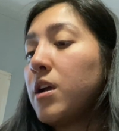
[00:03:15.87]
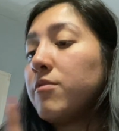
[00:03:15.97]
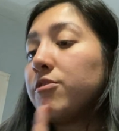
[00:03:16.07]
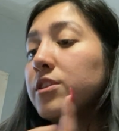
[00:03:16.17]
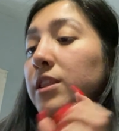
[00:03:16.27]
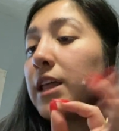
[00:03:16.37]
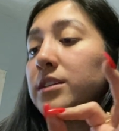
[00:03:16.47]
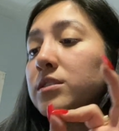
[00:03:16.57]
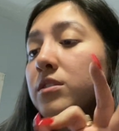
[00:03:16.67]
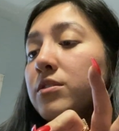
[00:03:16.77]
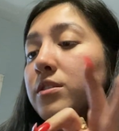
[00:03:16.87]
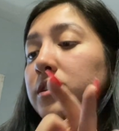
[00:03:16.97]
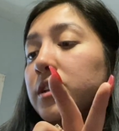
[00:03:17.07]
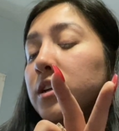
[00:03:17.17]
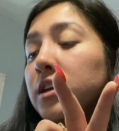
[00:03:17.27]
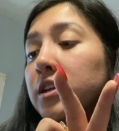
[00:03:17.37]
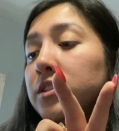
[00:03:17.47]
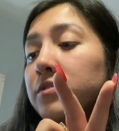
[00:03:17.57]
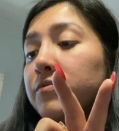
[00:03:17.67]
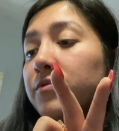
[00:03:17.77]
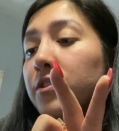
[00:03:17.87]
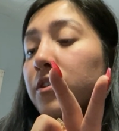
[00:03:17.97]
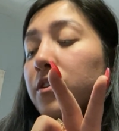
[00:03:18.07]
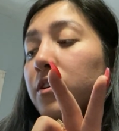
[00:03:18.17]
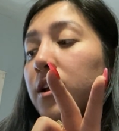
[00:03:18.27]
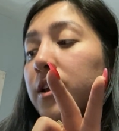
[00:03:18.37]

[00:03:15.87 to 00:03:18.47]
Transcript: For the last and third data collection for